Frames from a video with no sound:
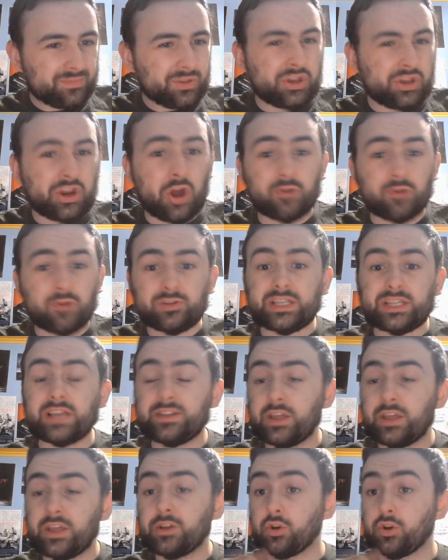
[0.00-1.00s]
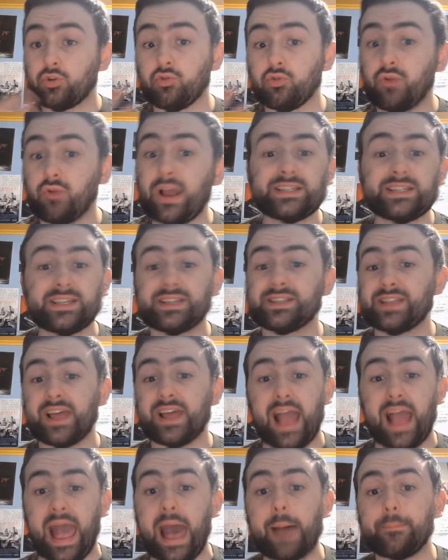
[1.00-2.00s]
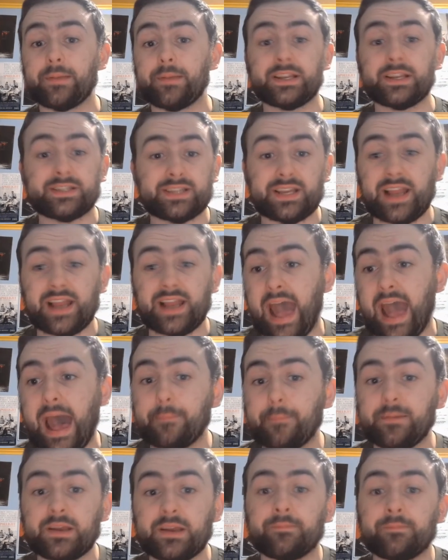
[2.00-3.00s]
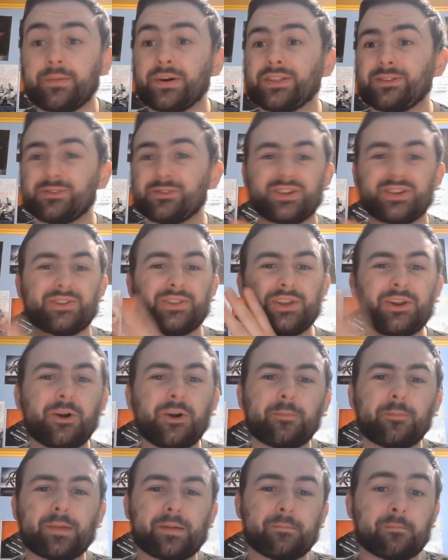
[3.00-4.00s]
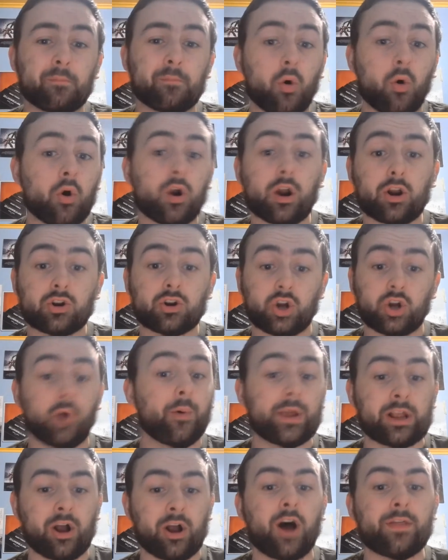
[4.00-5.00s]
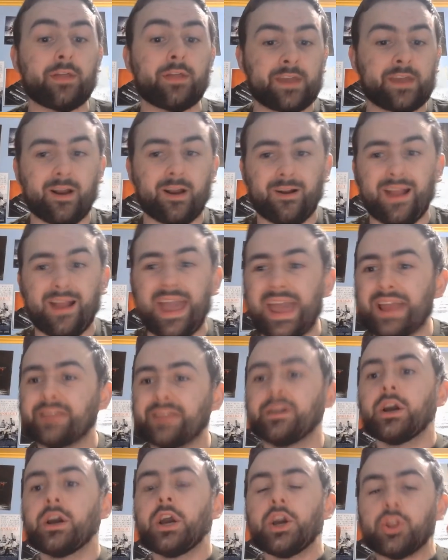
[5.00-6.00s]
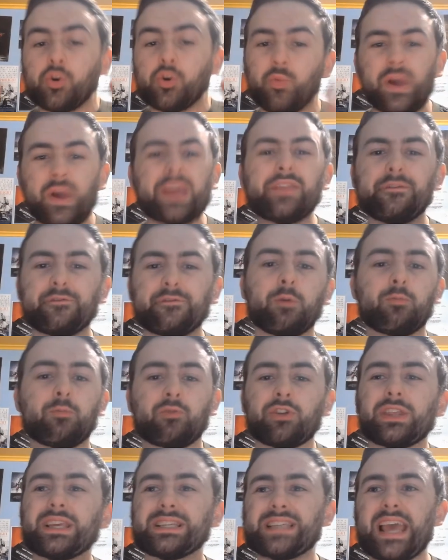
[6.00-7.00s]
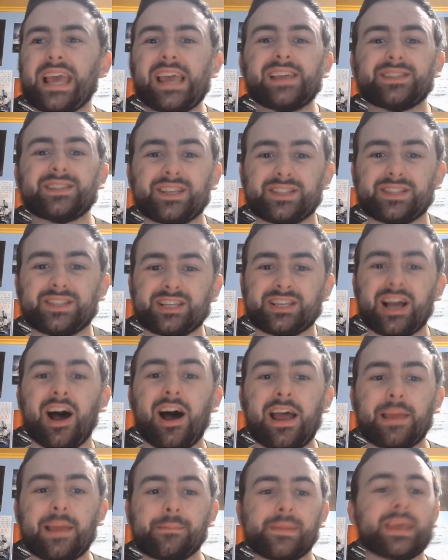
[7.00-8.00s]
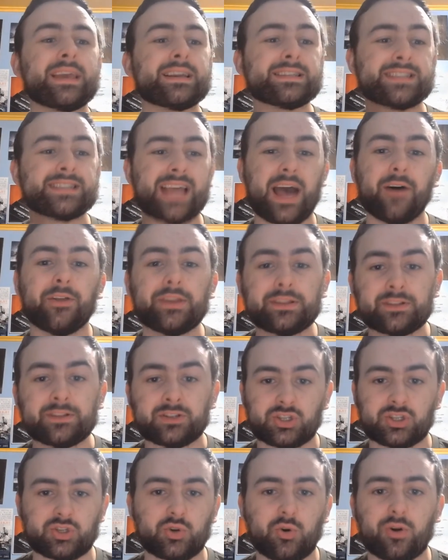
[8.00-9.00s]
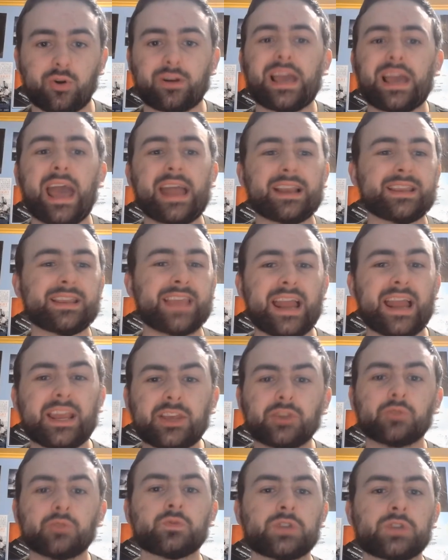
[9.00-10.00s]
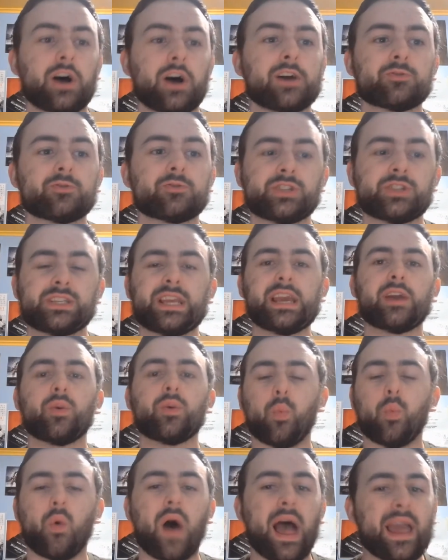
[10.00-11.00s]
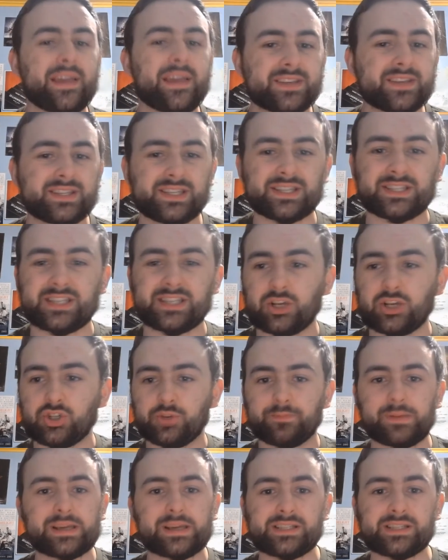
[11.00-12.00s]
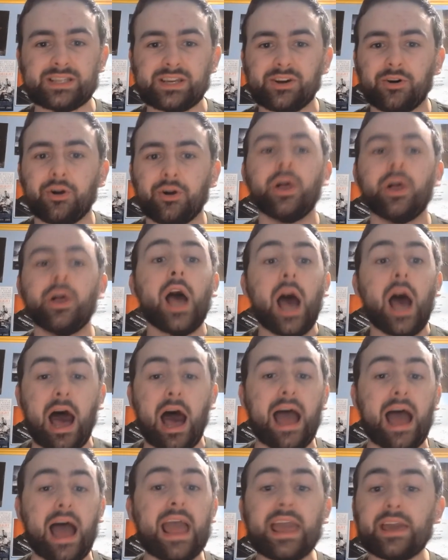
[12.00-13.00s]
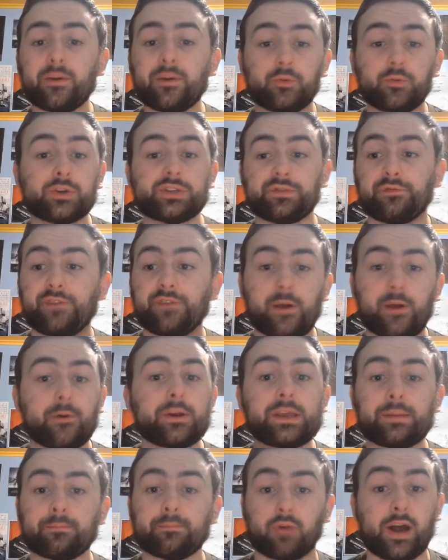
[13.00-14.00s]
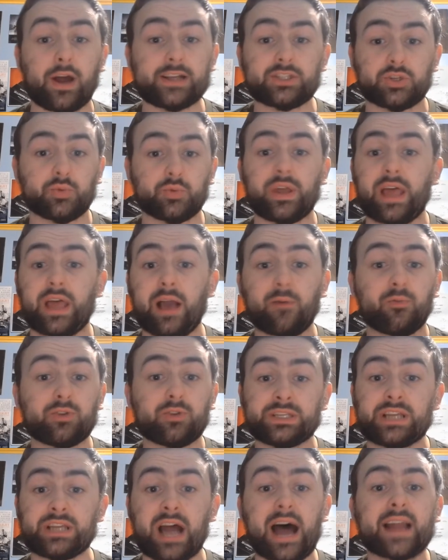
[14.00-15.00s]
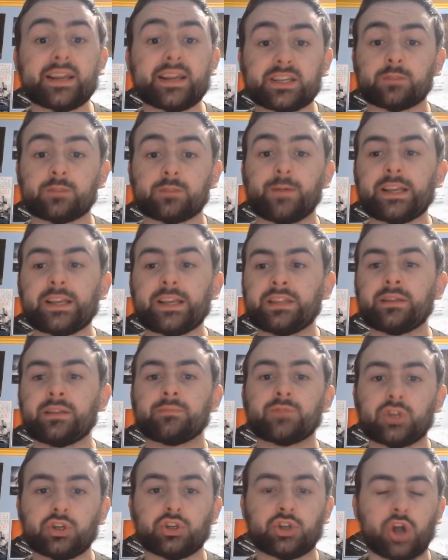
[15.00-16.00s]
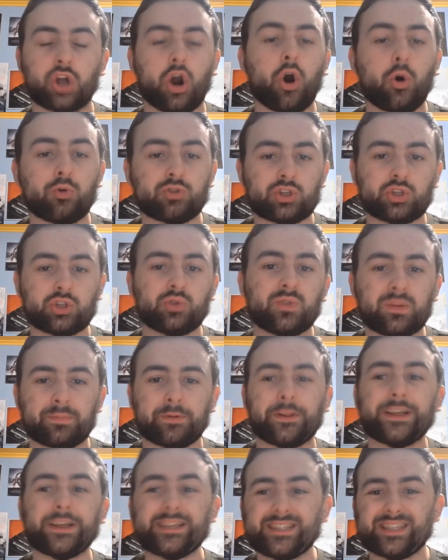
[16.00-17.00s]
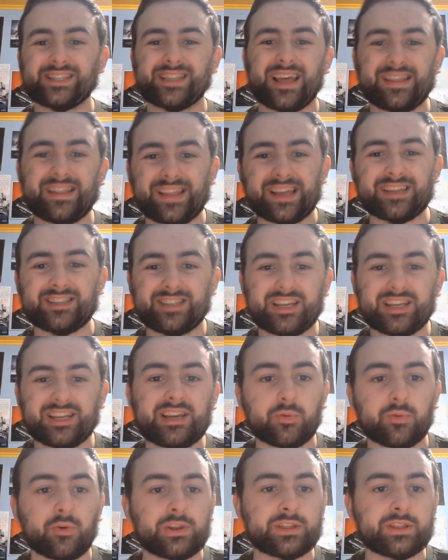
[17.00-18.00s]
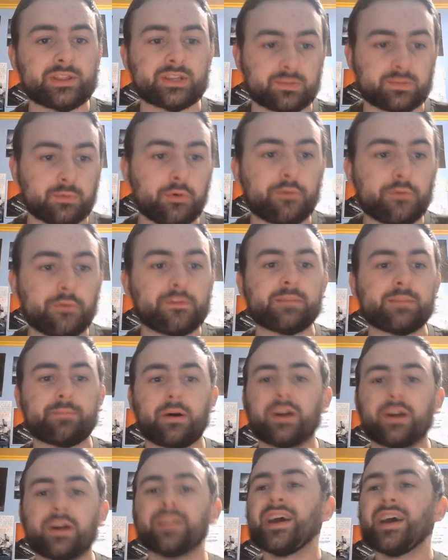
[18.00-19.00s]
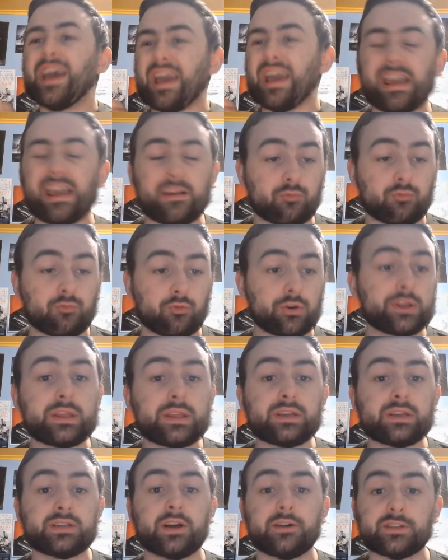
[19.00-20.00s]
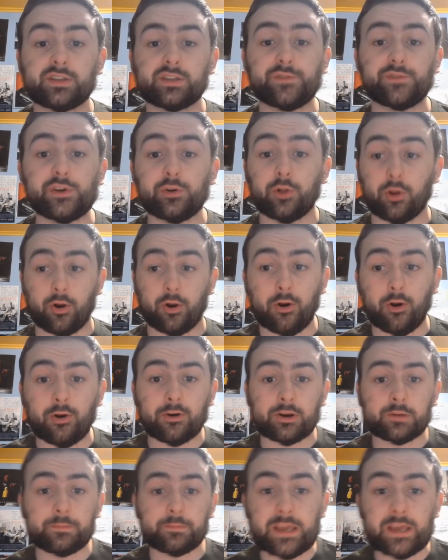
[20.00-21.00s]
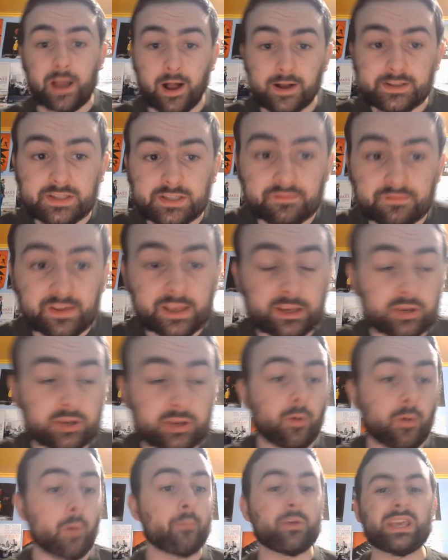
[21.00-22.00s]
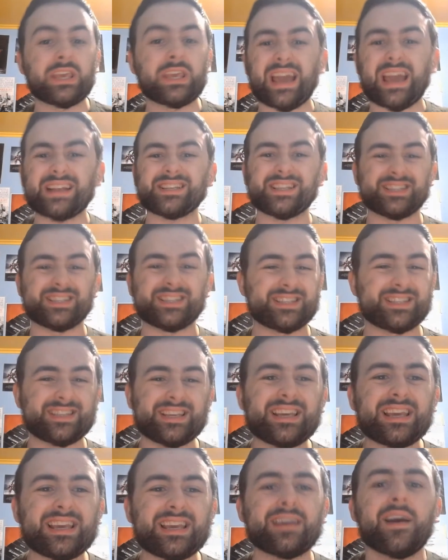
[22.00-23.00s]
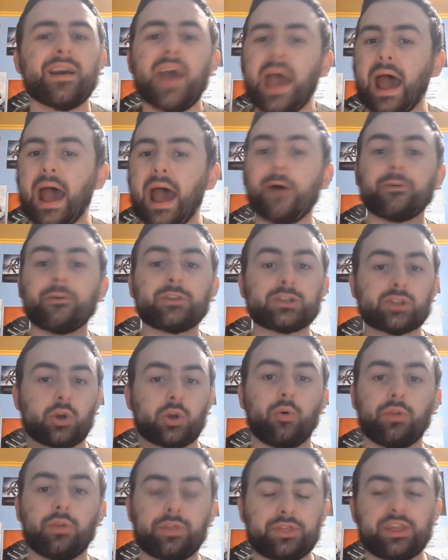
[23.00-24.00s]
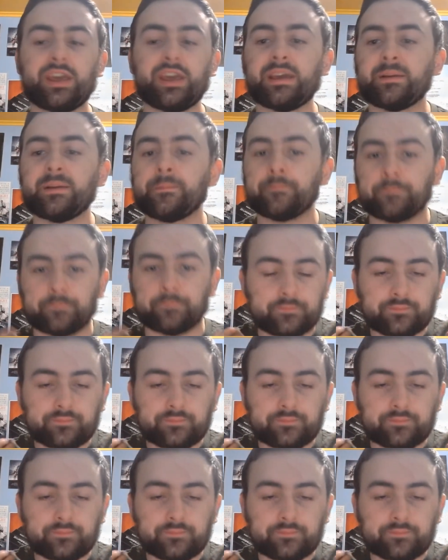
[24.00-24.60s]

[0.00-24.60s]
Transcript: you know, the, the, crisis that happened, it did happen, but there's a little bit more going on there. And the way the film really takes its time in telling this story and getting you to understand why this is such a big deal, I was very impressed with. I was not expecting them to go to the places that they did with this movie, but it, it really does feel earned because of it, you know, and we get to see how this whole thing